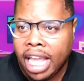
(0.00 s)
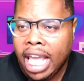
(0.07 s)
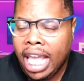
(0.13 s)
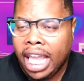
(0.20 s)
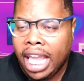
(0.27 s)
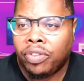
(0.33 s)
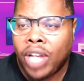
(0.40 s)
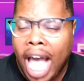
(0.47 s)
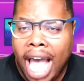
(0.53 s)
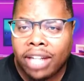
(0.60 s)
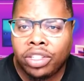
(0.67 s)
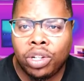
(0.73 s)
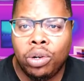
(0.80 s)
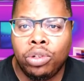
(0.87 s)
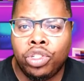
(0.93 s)
If God
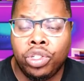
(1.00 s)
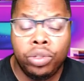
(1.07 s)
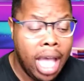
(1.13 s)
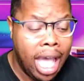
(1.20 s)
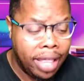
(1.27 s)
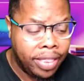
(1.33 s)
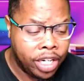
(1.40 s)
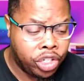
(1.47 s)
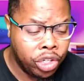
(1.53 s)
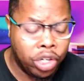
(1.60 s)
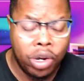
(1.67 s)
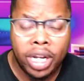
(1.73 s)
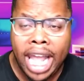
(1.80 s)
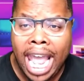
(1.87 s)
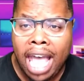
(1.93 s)
told you that you're
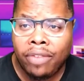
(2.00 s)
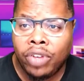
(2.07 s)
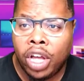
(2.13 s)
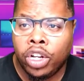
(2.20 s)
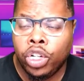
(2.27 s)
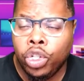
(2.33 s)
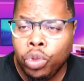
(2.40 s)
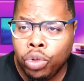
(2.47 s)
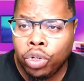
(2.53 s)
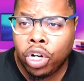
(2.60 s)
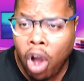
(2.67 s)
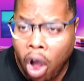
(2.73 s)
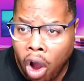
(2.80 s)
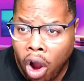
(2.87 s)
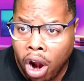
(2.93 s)
going to have a new
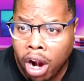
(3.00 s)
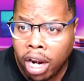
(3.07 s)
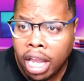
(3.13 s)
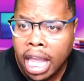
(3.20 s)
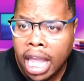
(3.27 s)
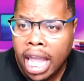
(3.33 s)
car,